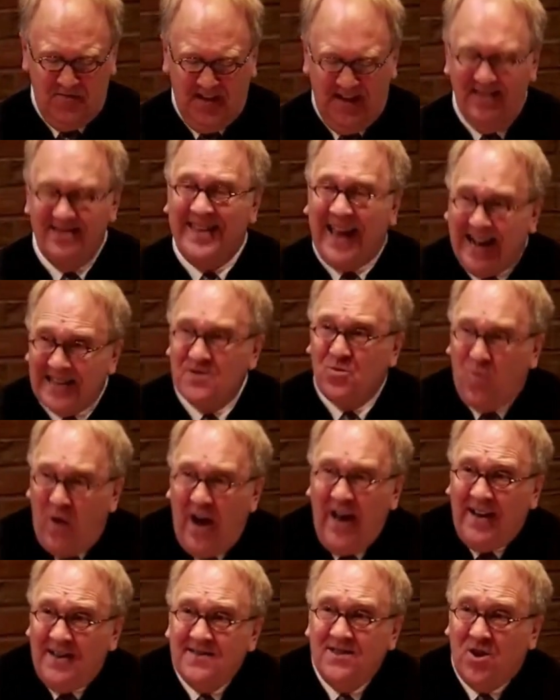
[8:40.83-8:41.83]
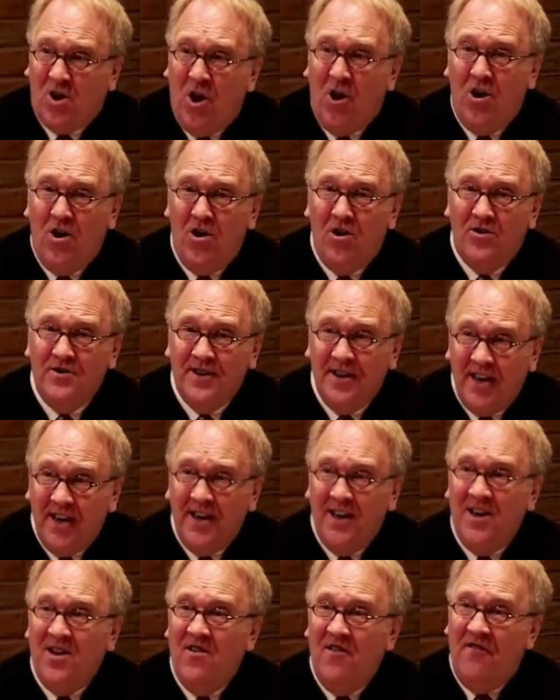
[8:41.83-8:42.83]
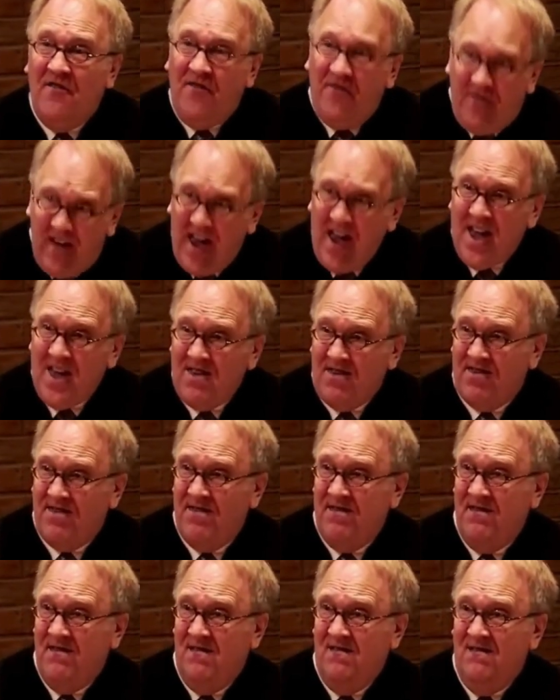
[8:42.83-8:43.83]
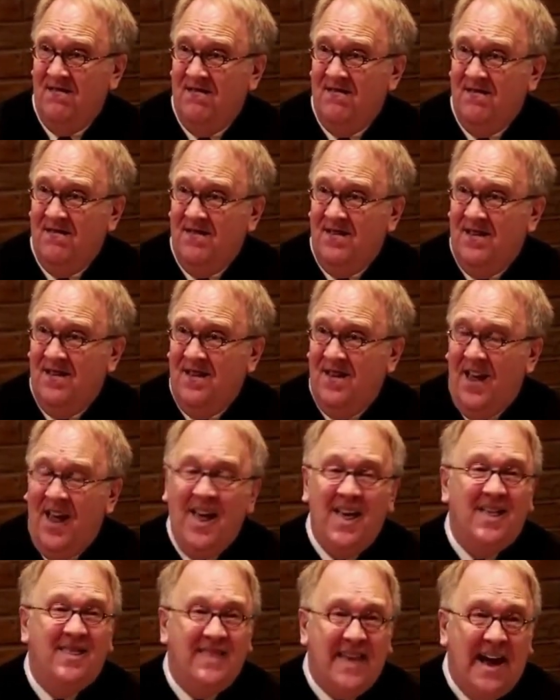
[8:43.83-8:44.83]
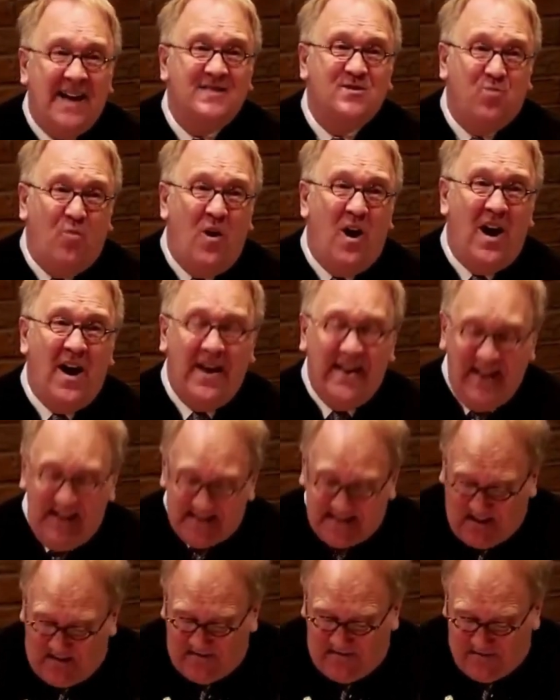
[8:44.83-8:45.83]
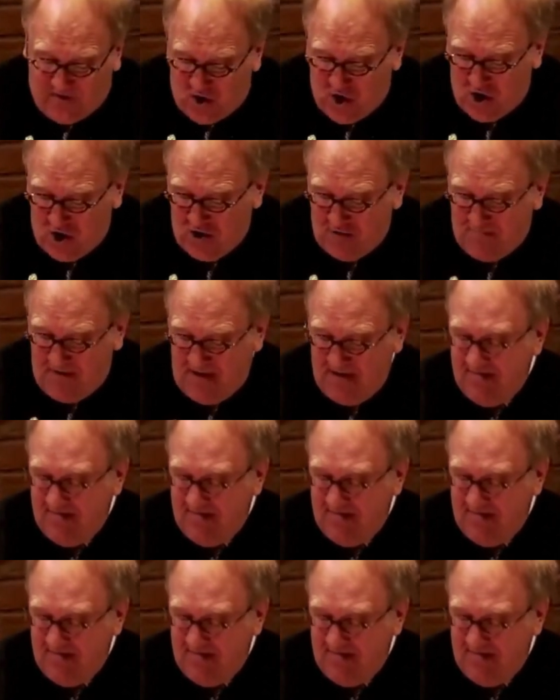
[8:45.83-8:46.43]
That's why it's called faith. That's why it's a verb.